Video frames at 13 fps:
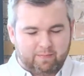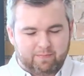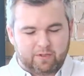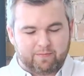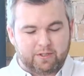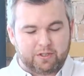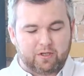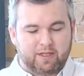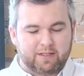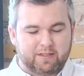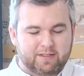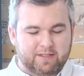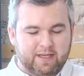So
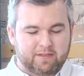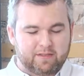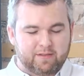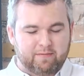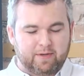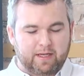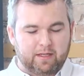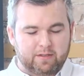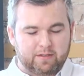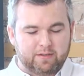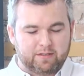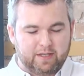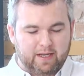visualize successes and
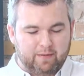failures.